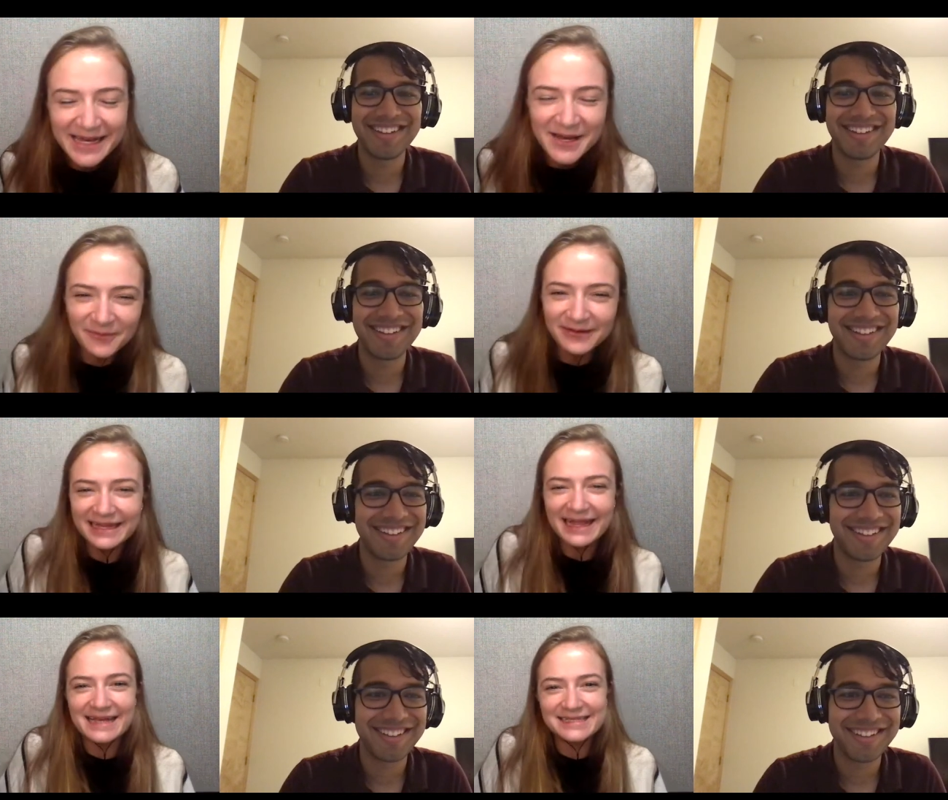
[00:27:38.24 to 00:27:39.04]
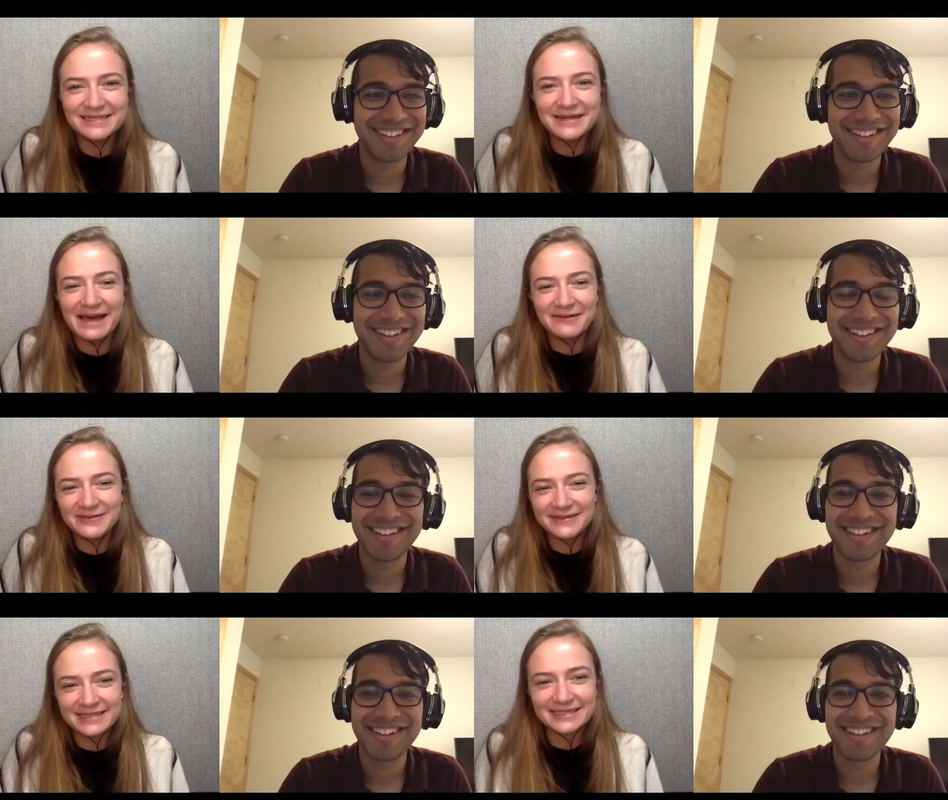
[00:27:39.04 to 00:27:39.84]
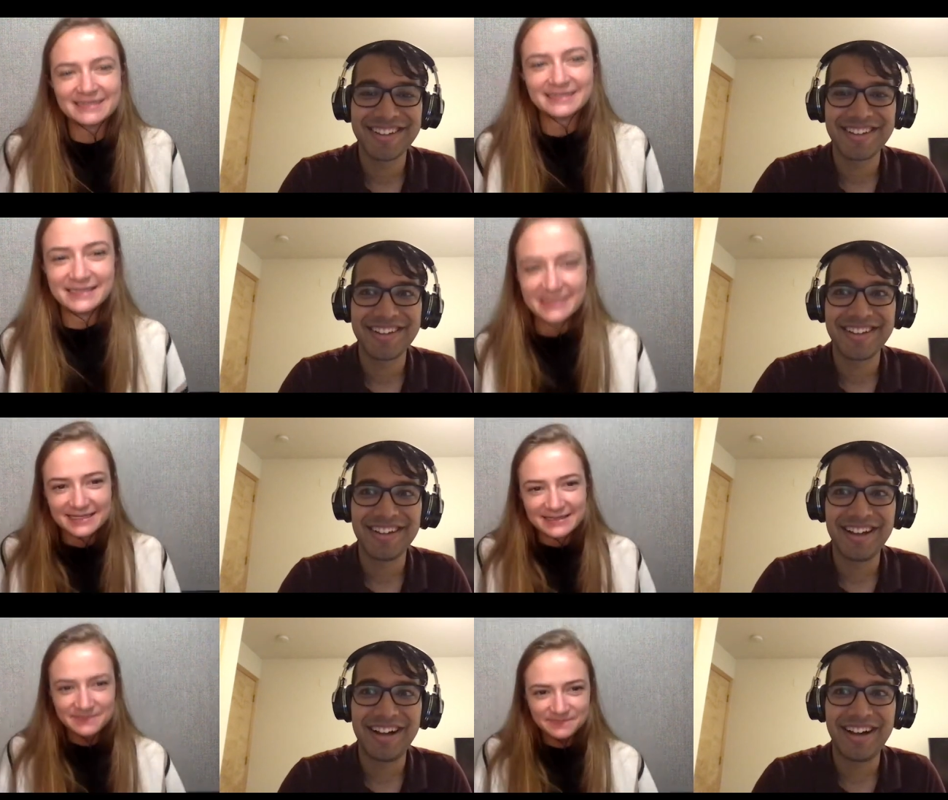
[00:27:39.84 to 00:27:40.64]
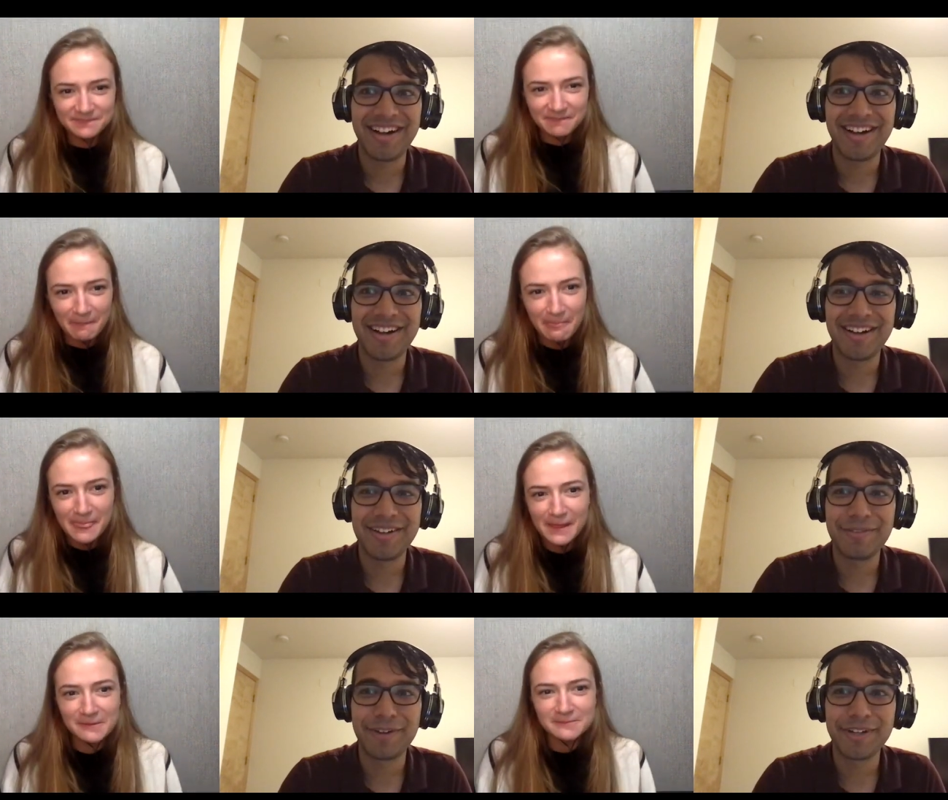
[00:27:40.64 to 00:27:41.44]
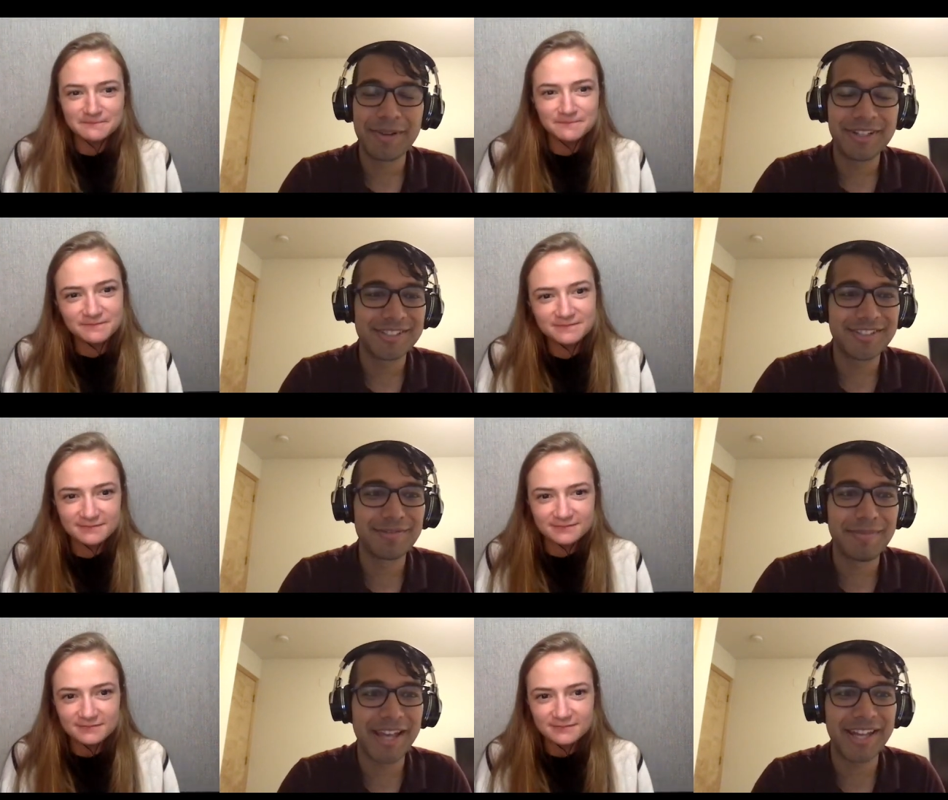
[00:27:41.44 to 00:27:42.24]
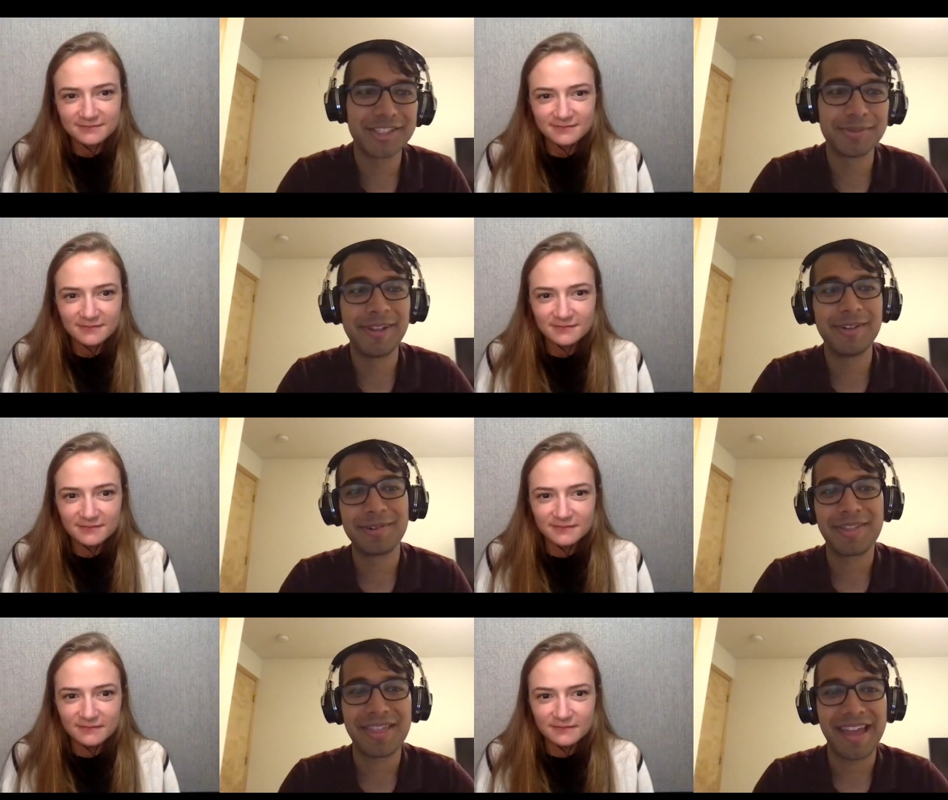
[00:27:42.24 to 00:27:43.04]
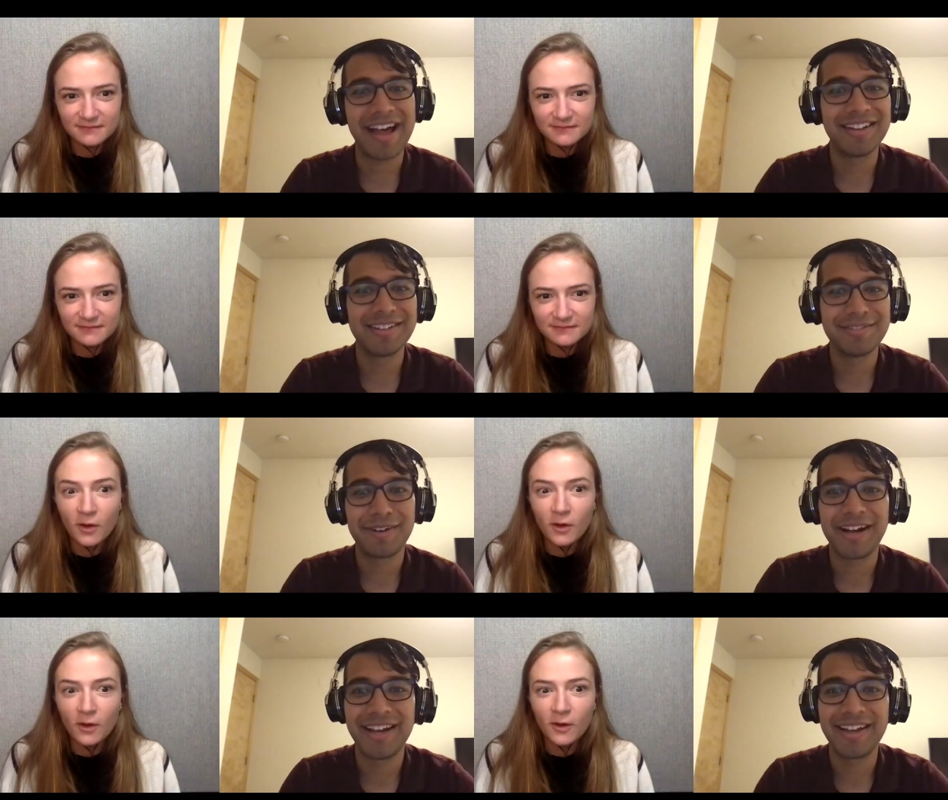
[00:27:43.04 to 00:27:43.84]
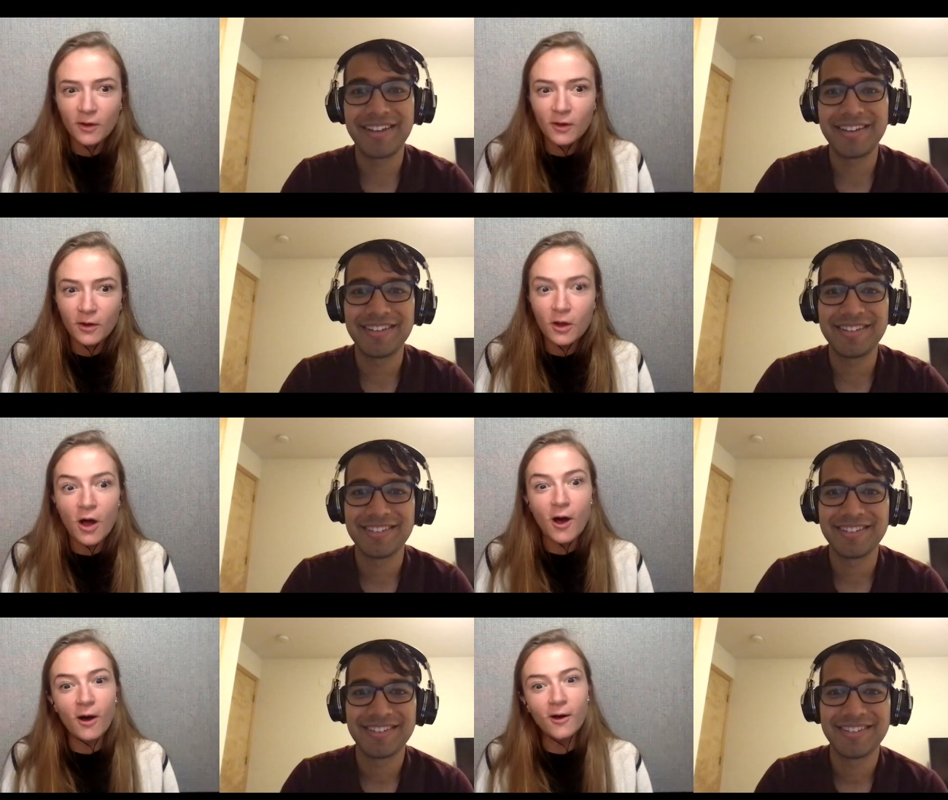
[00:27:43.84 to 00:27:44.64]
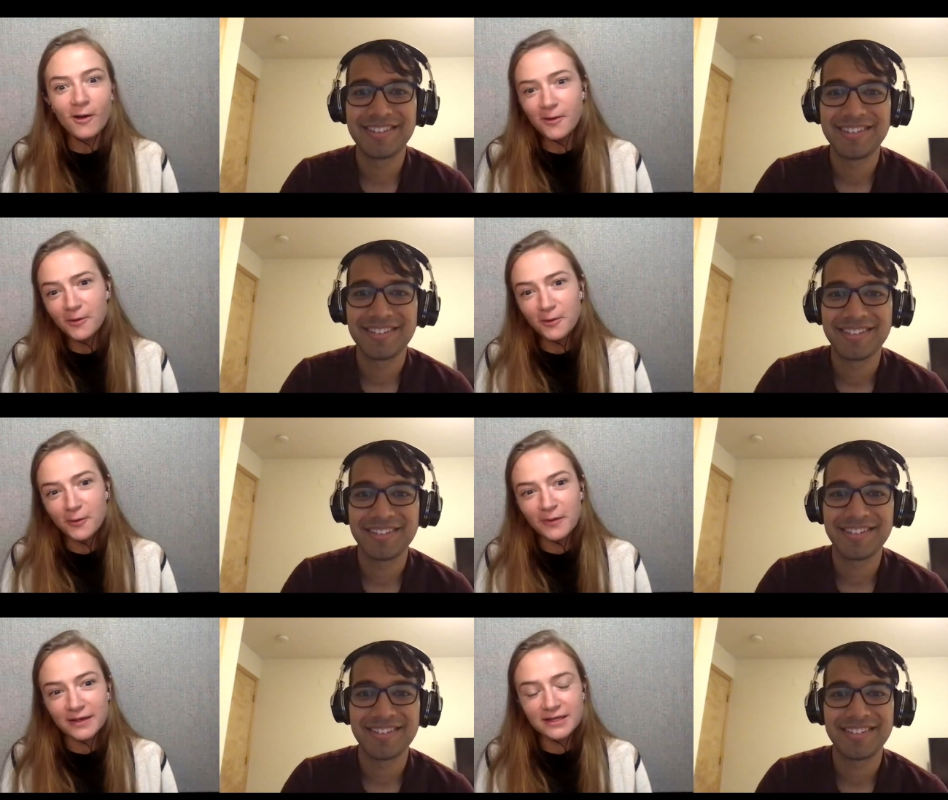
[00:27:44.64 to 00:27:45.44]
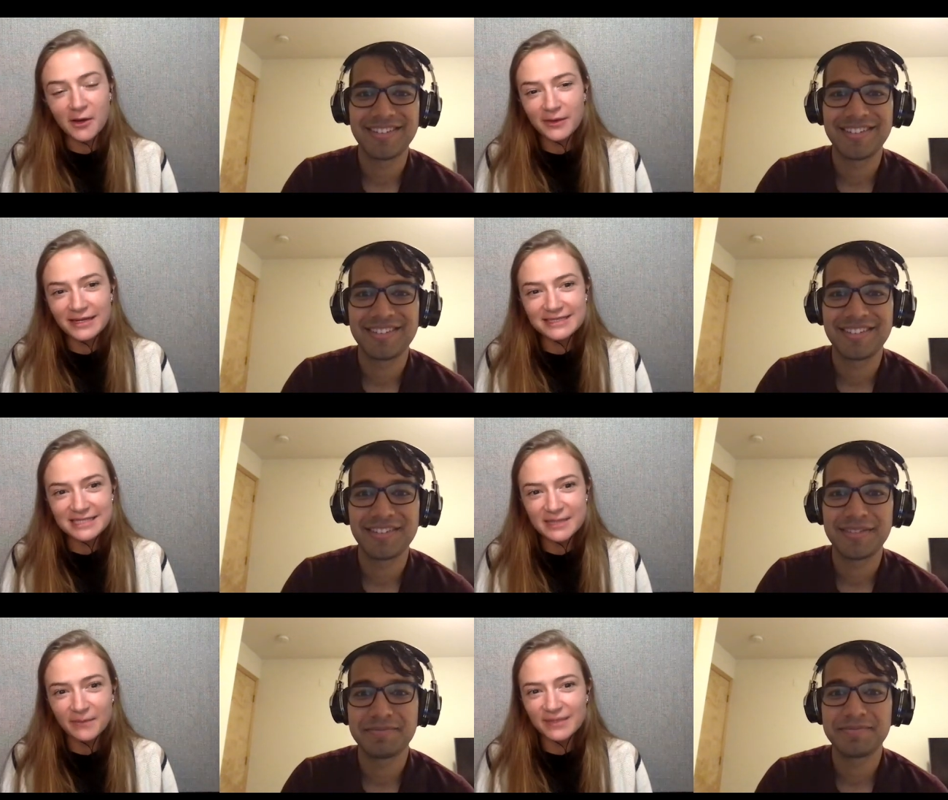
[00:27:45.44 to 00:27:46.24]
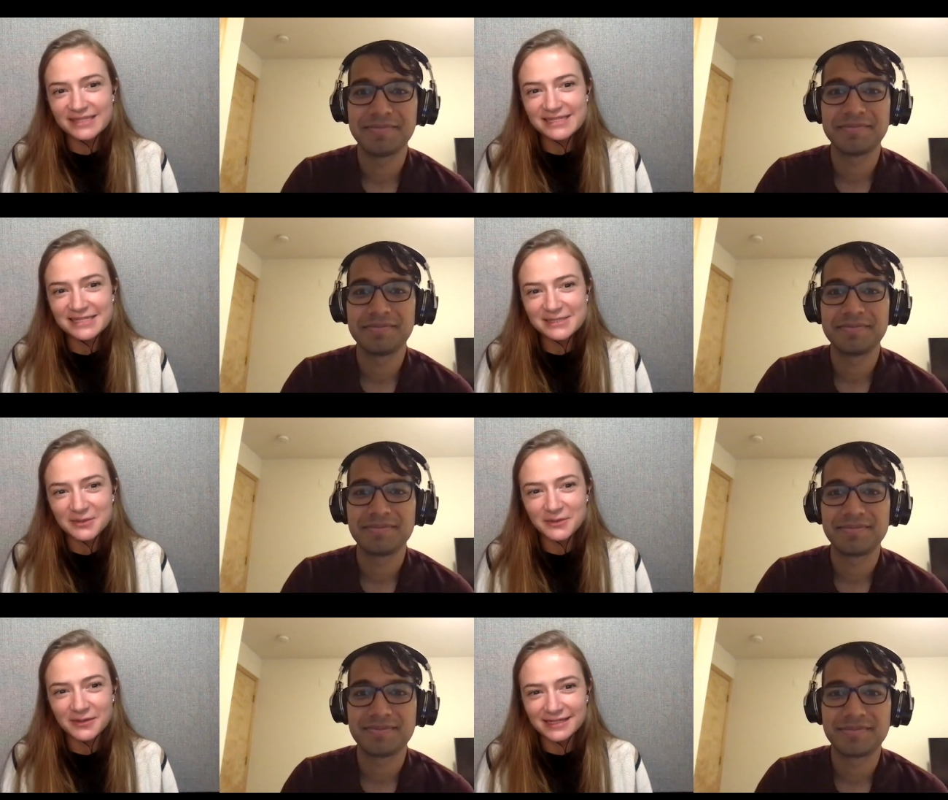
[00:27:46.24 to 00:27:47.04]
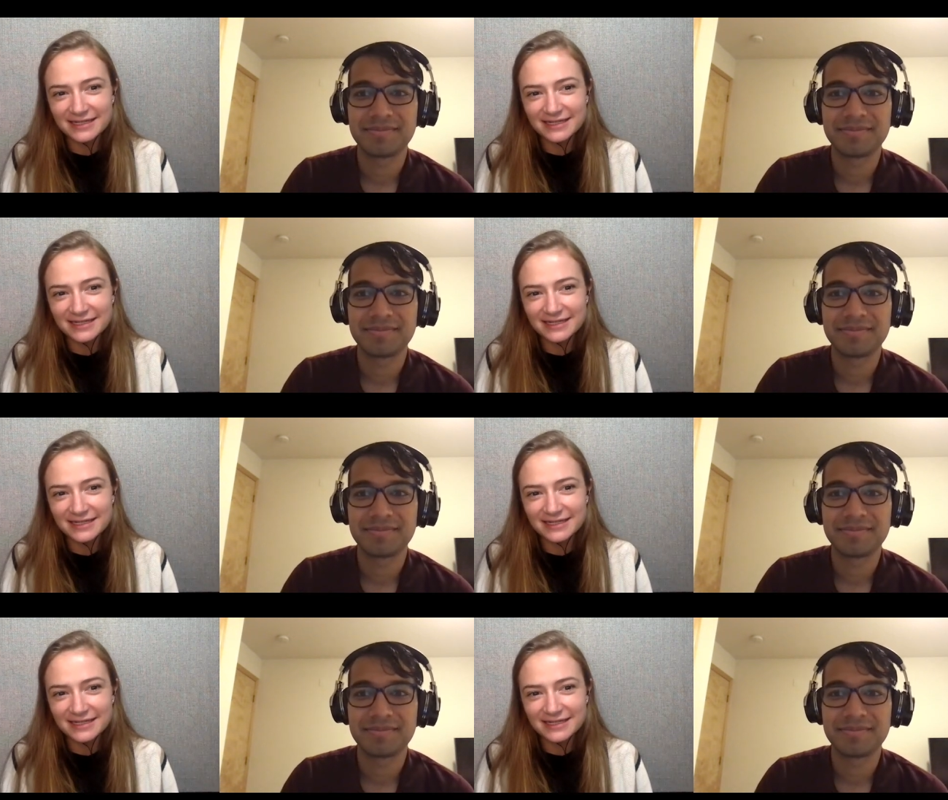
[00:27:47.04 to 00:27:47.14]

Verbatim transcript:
Speaker 1: what class do you have? Uh,
Speaker 2: Fundamentals of Management with Alan Fine.
Speaker 1: Oh, going into the business school.